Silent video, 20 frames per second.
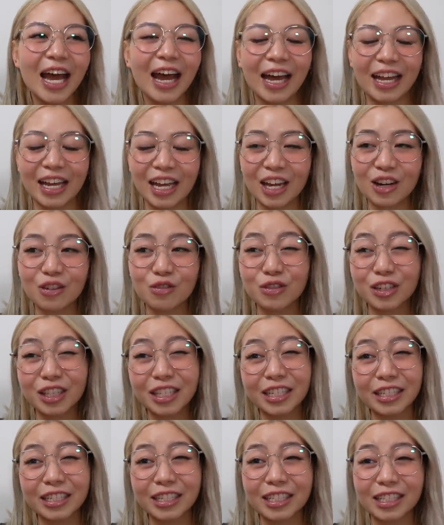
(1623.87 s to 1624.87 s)
I can't
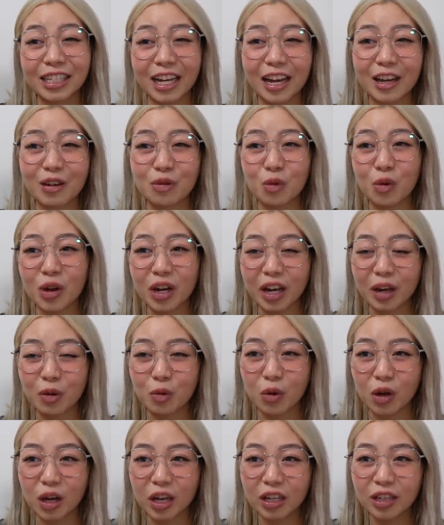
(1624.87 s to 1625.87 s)
really decide what I
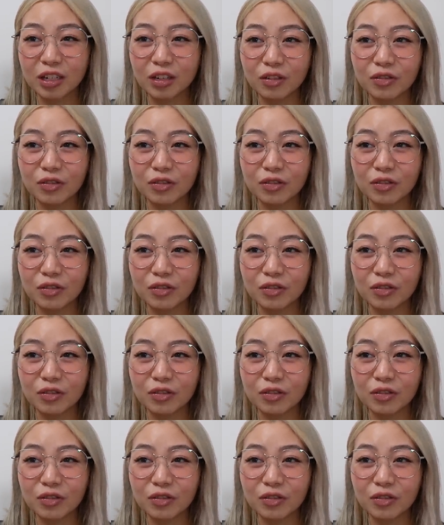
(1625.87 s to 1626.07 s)
want.